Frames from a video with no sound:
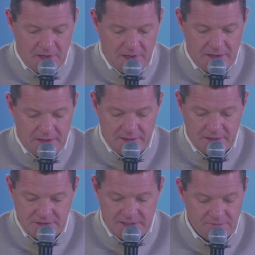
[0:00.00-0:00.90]
And I
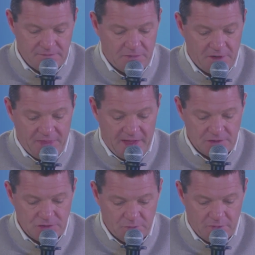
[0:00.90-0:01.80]
extend my
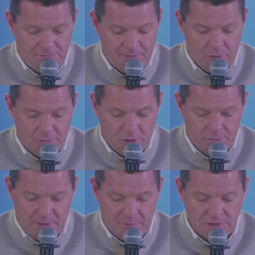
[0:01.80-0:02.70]
thanks to my fellow board
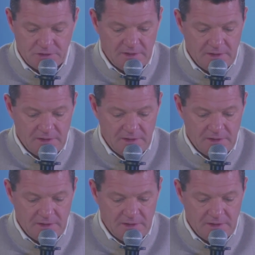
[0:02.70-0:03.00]
members